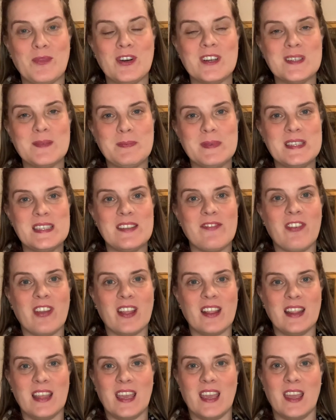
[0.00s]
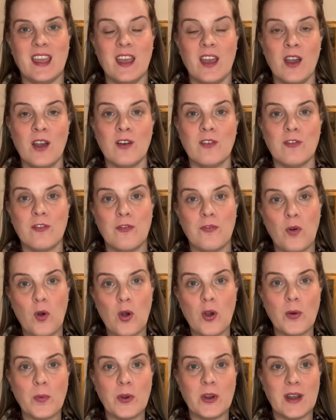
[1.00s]
specifically
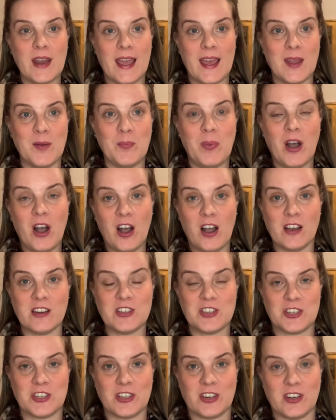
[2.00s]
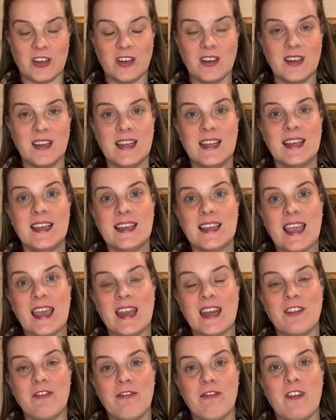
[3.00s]
forward head posture,
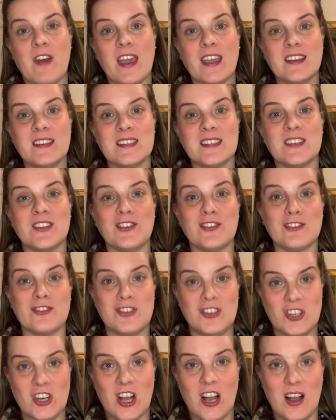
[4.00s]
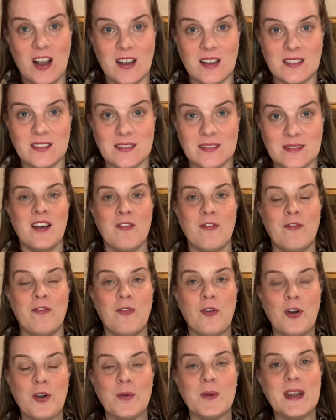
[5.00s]
can affect your jaw.
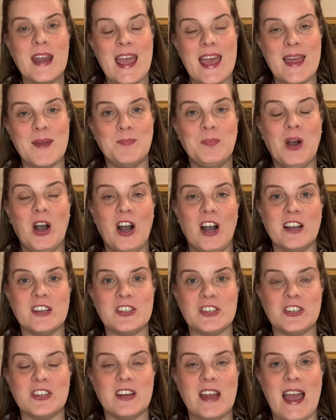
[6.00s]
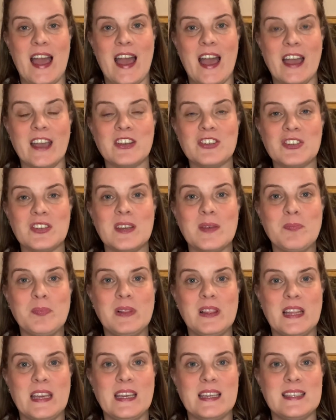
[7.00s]
Forward head posture actually
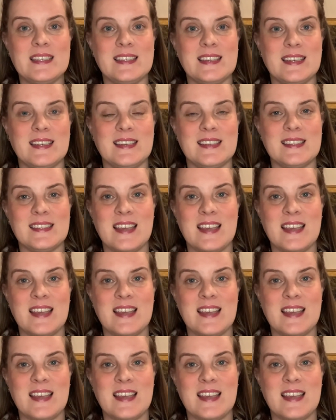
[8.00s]
places